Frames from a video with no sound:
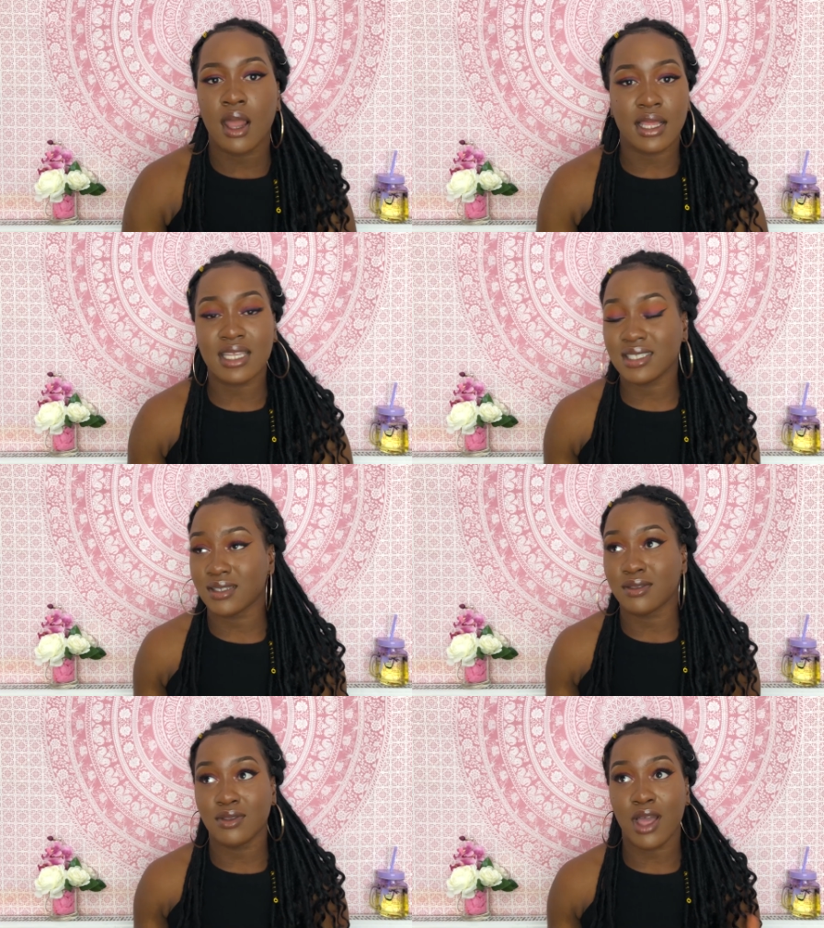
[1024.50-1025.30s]
like,
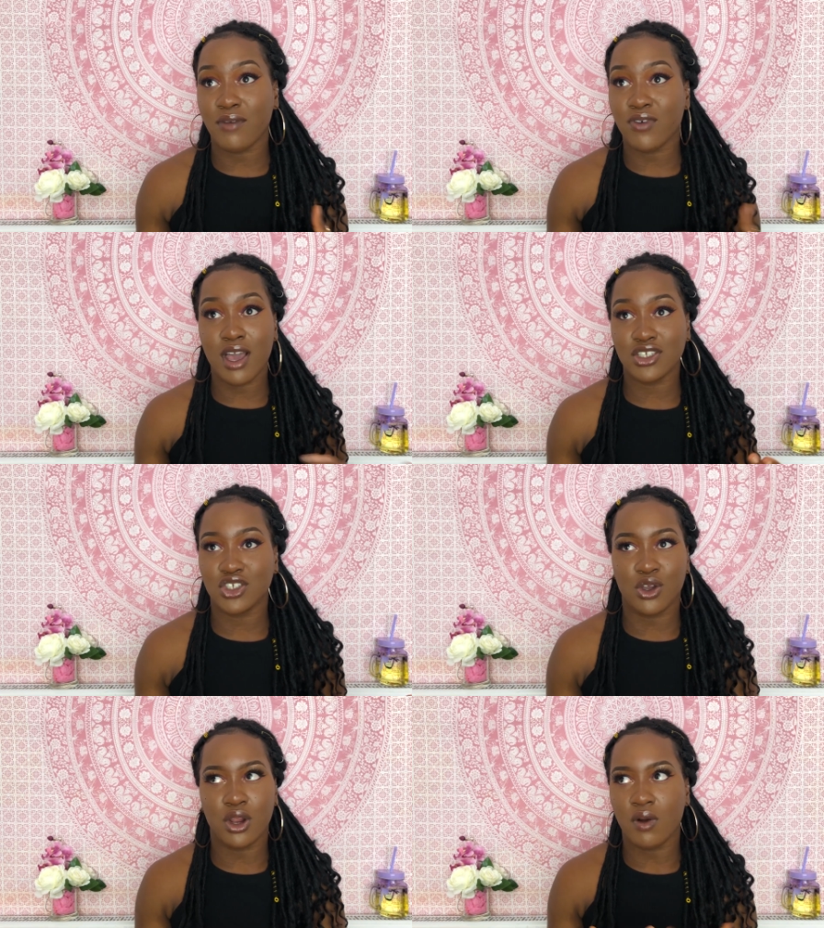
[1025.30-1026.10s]
listen, like,
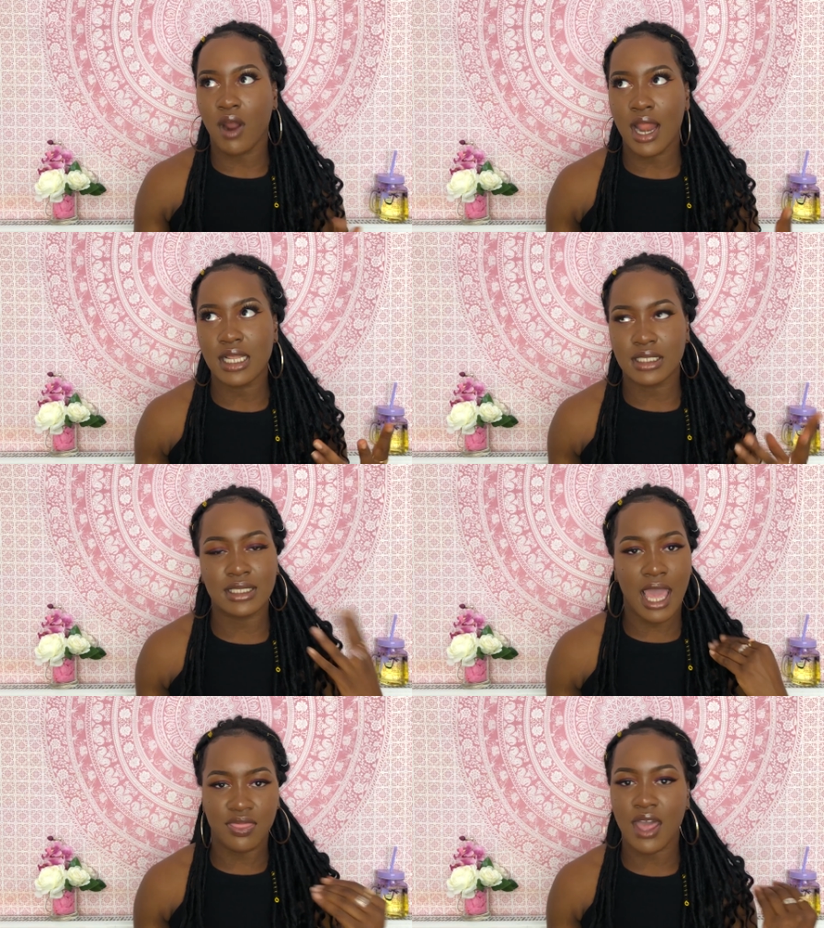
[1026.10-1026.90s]
first you're gonna write at
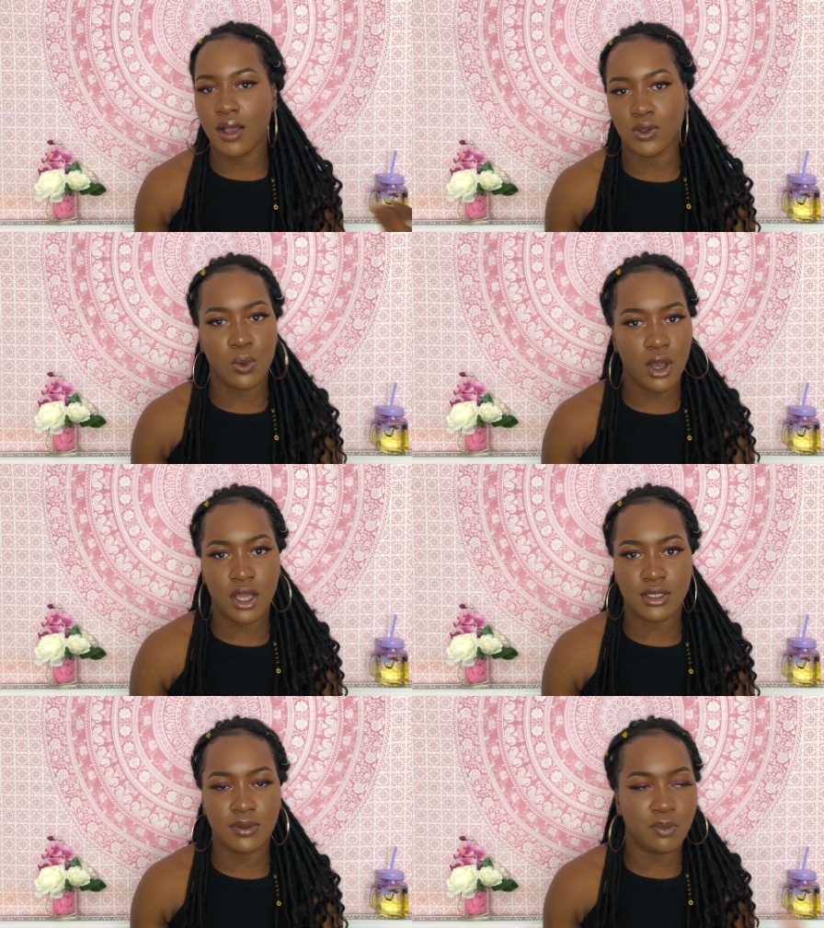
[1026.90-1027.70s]
least 10,000
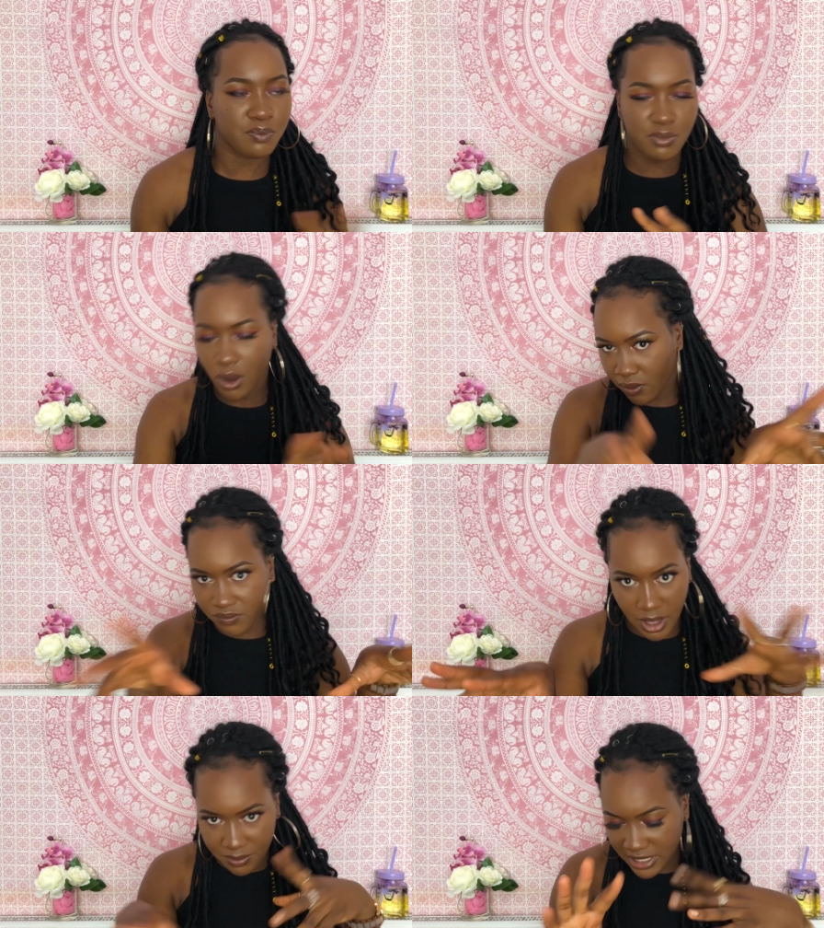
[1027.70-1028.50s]
words
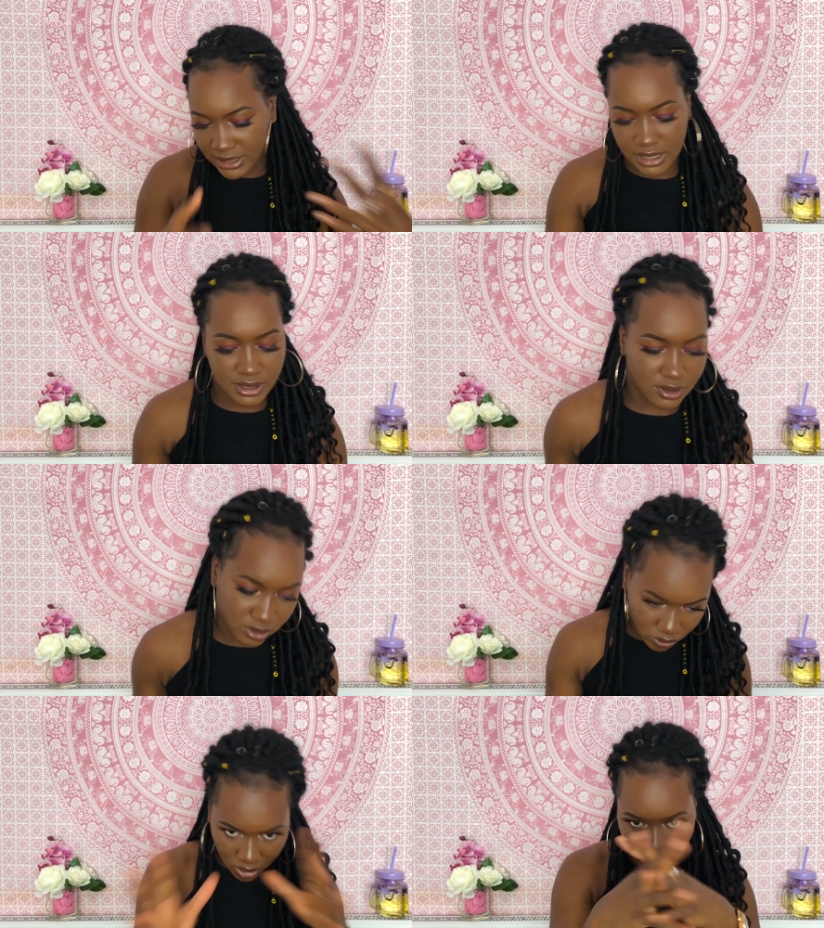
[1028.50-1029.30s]
of like
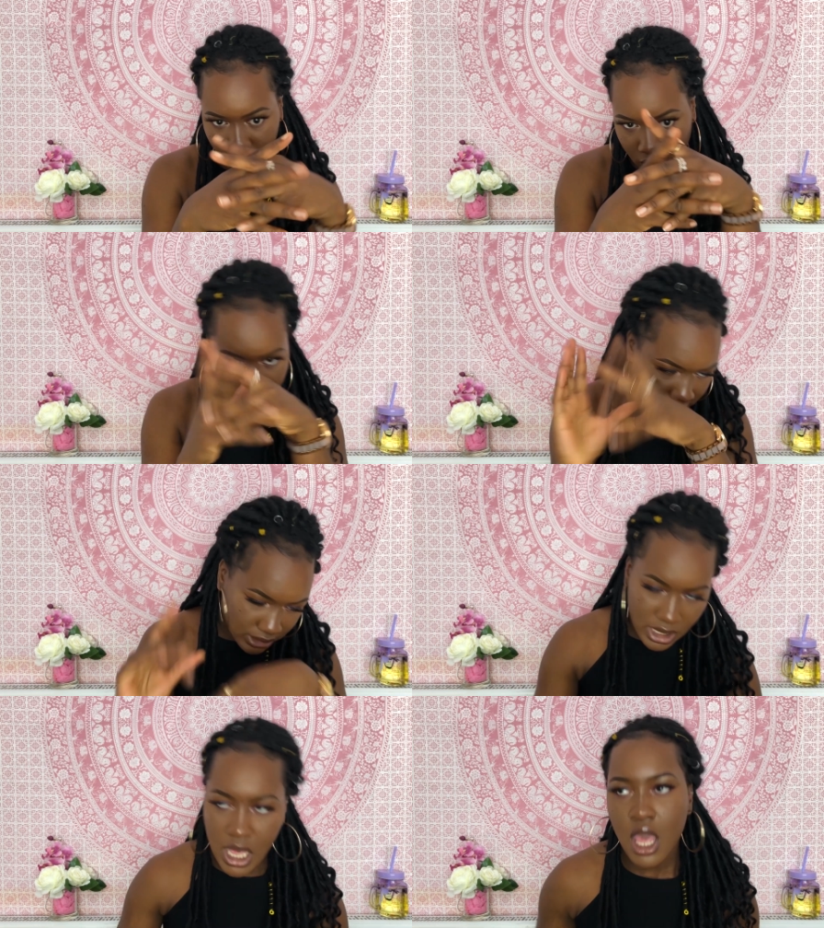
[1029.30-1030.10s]
pieces conjoined
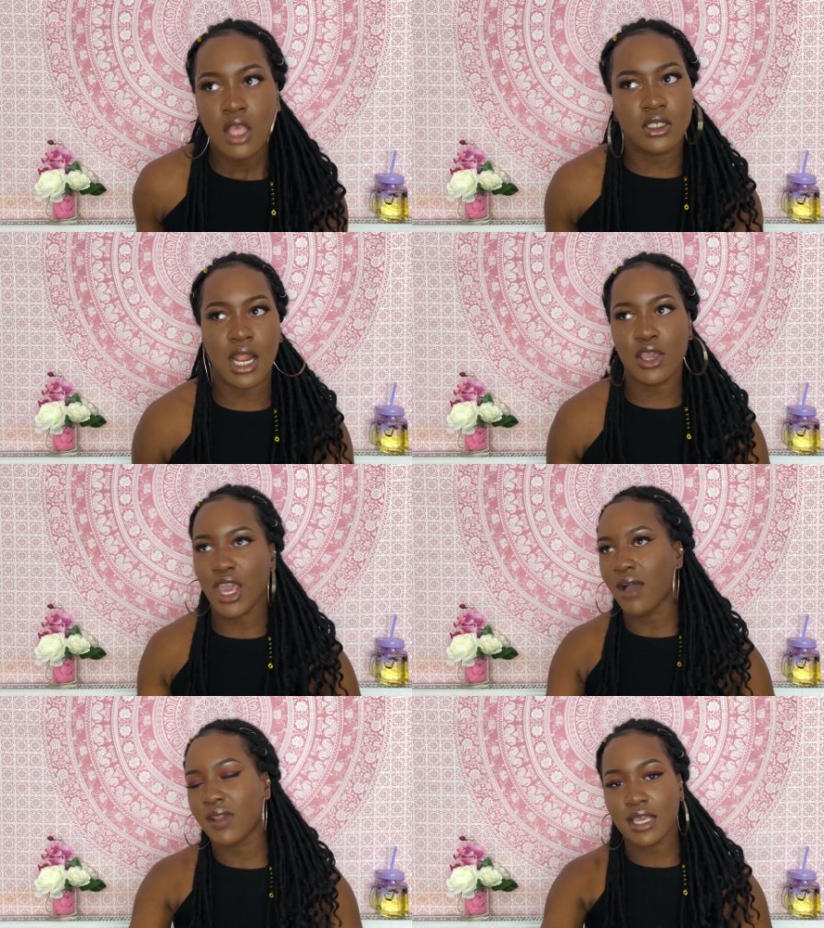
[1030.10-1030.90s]
together. So like,
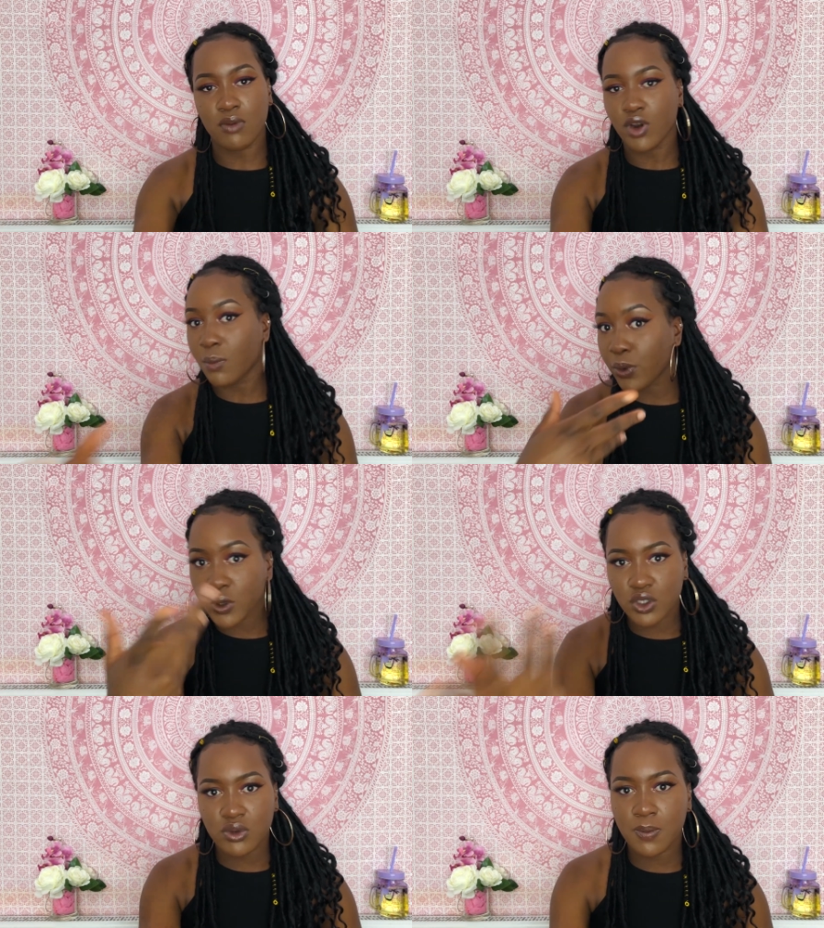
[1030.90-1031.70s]
you have like
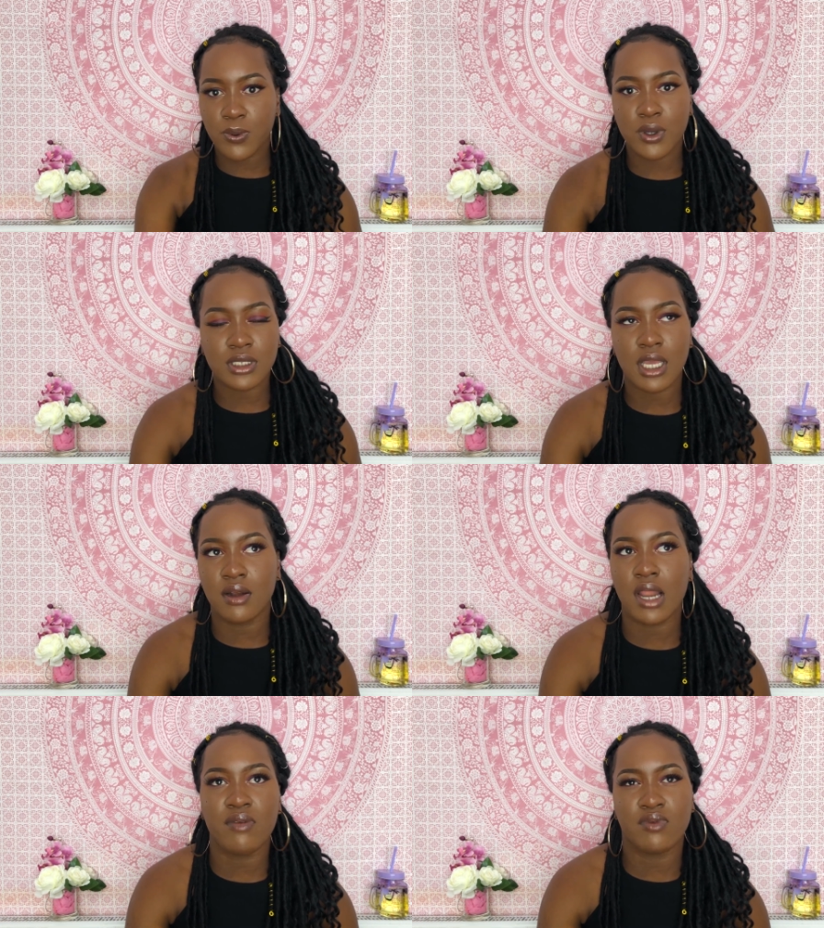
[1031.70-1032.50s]
laboratory reports
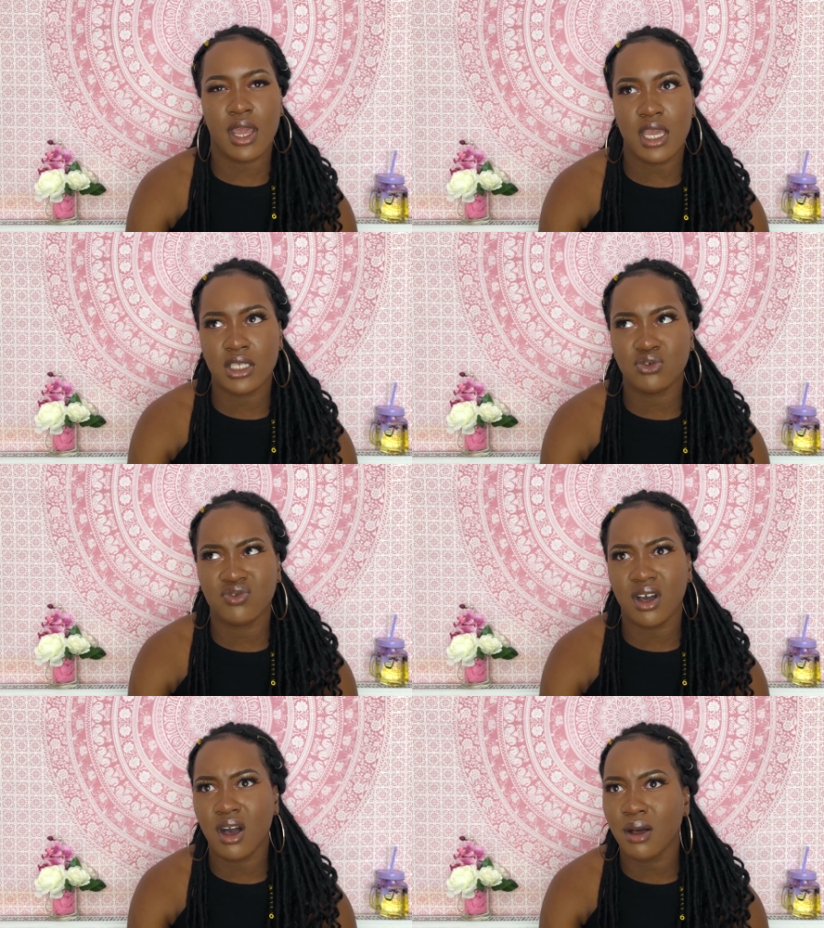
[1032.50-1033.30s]
can like range
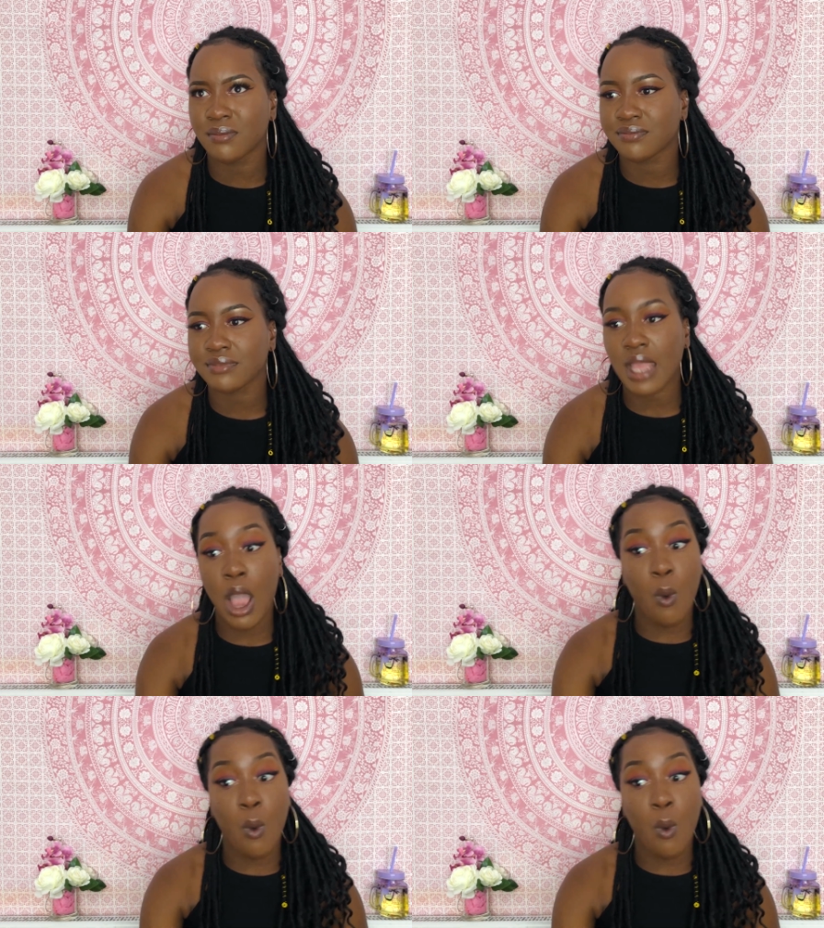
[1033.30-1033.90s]
from